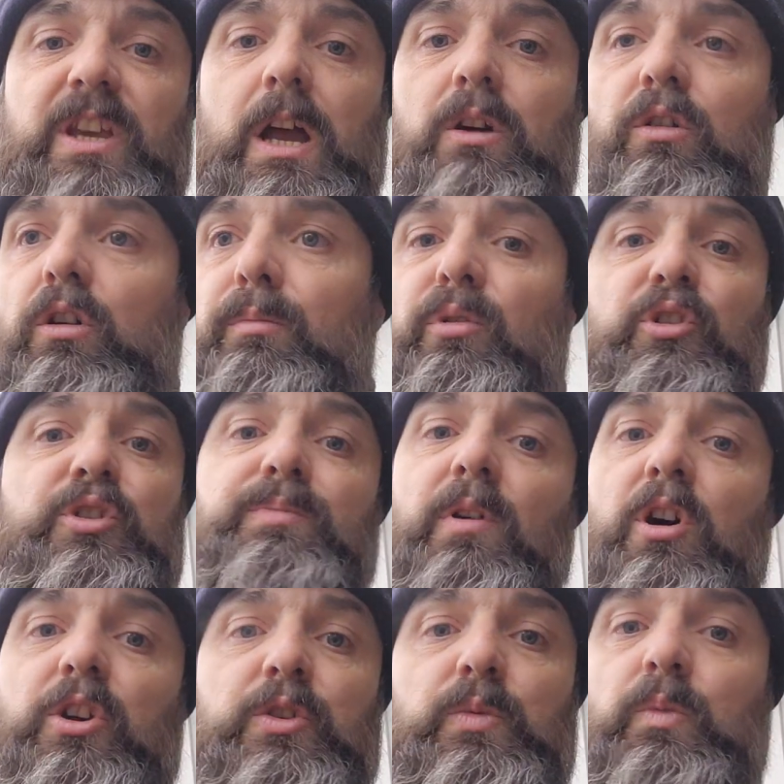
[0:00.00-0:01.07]
out, or bush
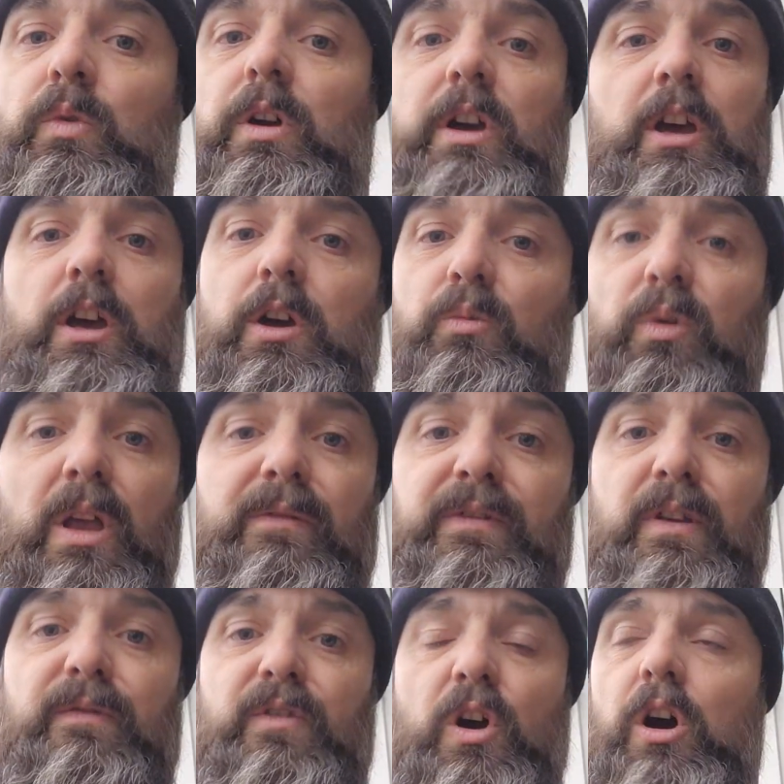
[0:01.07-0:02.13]
box, whatever
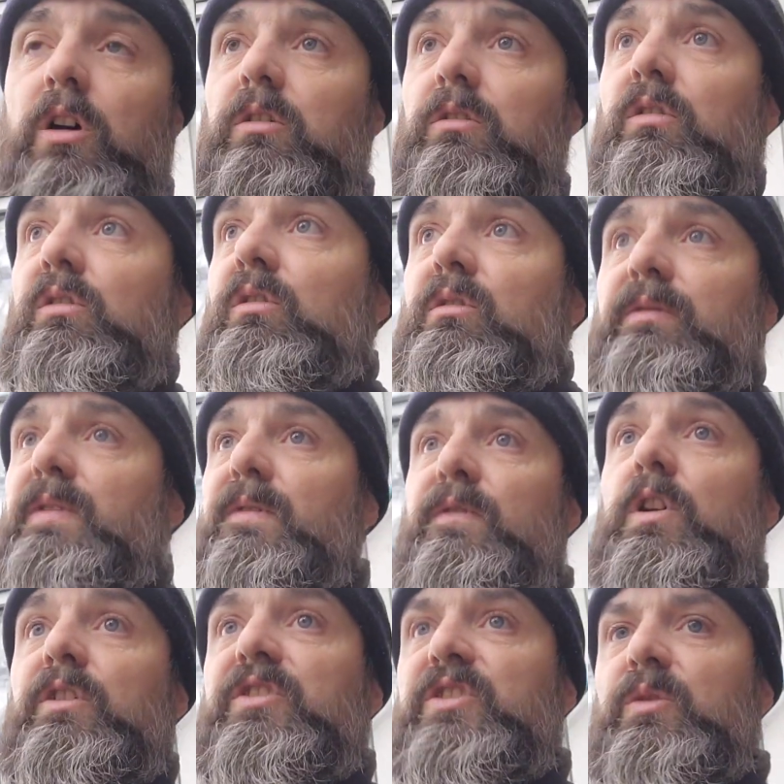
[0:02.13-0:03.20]
you've got, or if you've
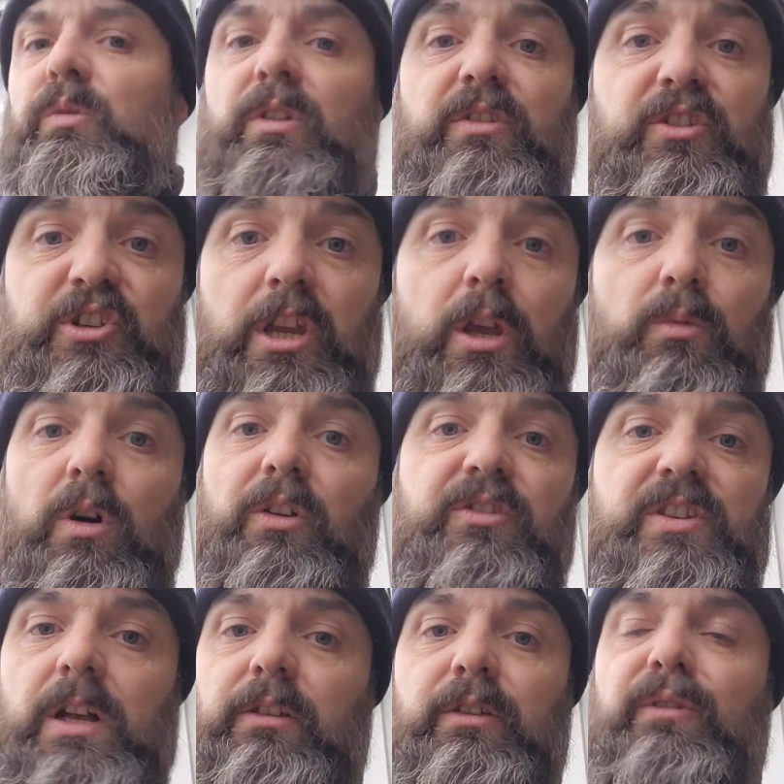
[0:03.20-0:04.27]
got one of the cheap
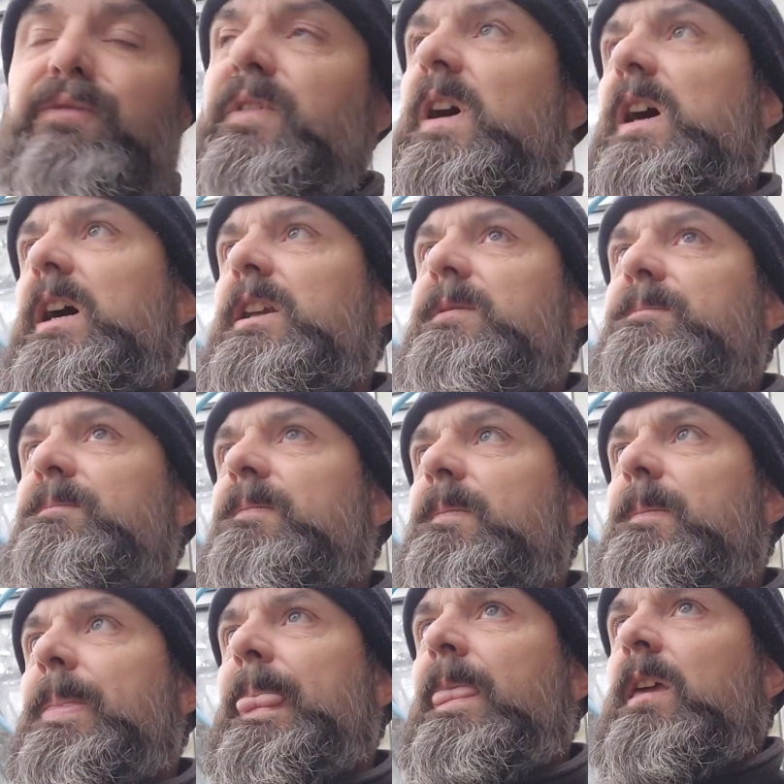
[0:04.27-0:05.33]
ones, that'll do fine,
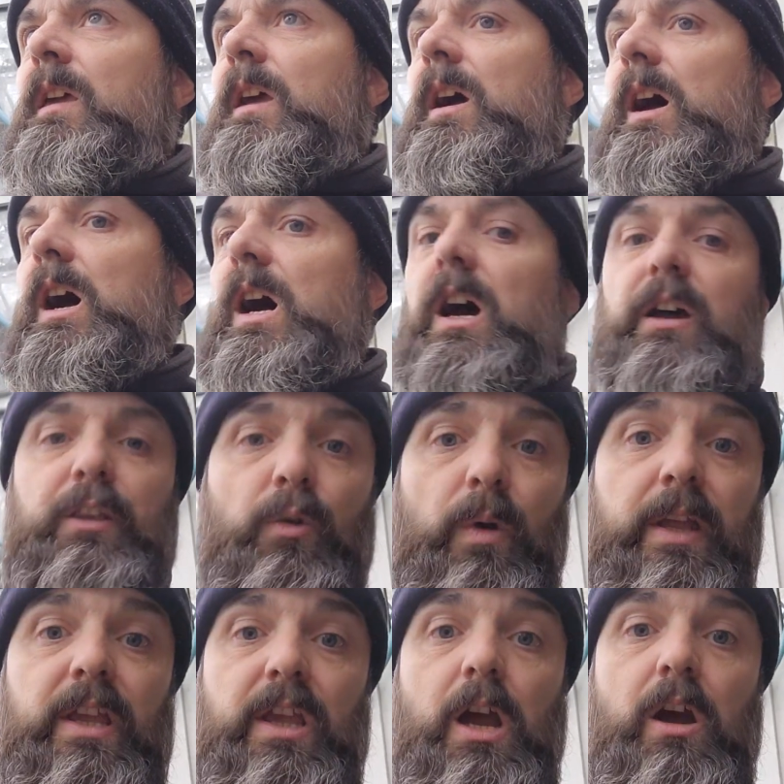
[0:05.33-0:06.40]
and
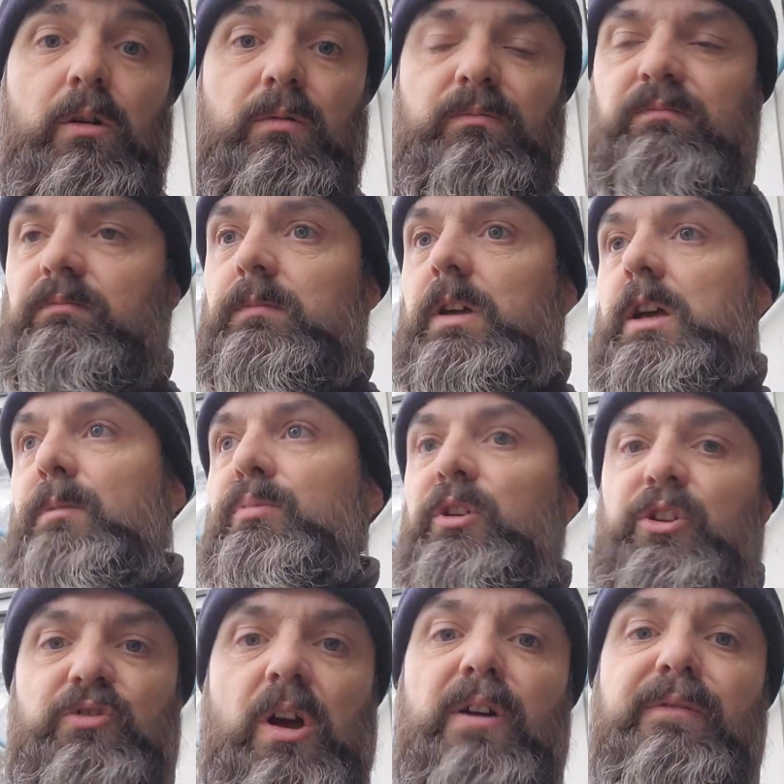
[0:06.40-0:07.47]
away you go. Put
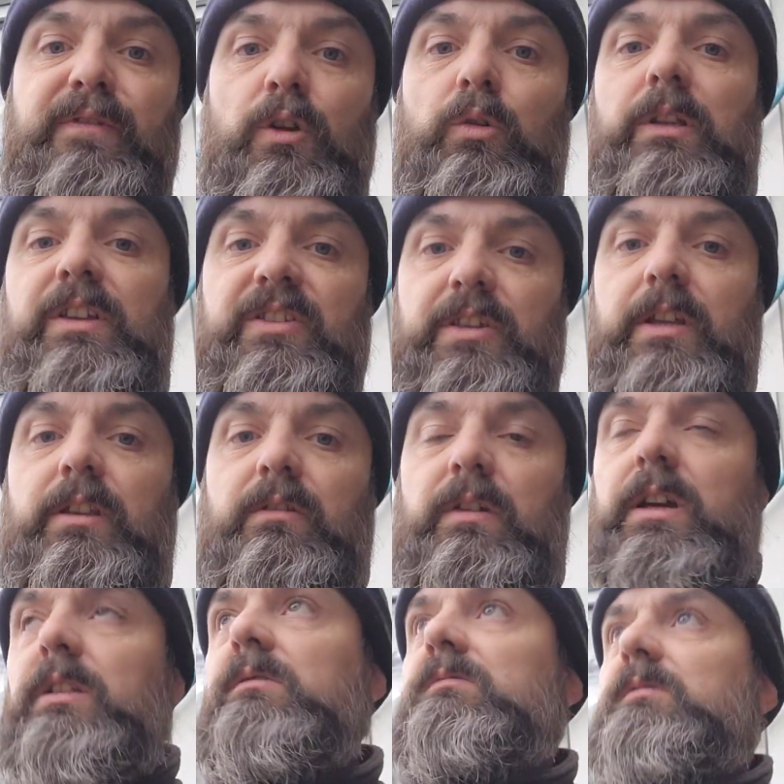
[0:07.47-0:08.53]
your dry fuel in,
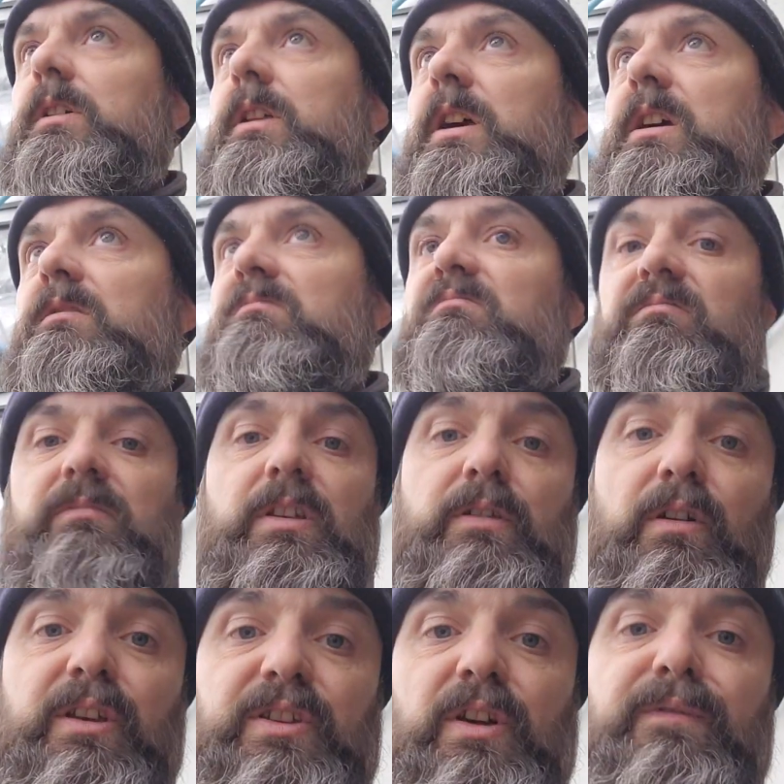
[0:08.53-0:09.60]
tinder in, and you've
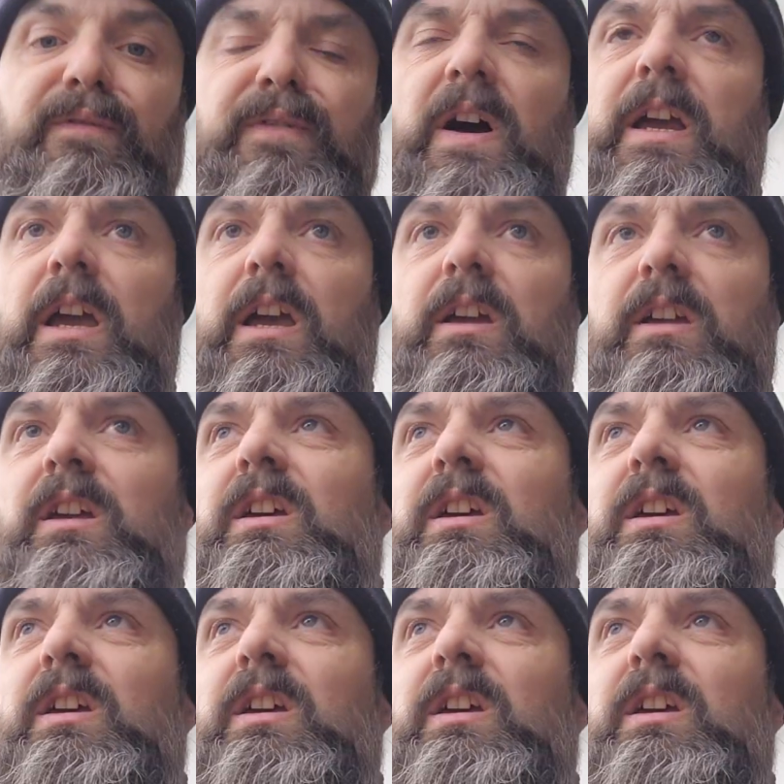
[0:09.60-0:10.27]
got yourself a fire.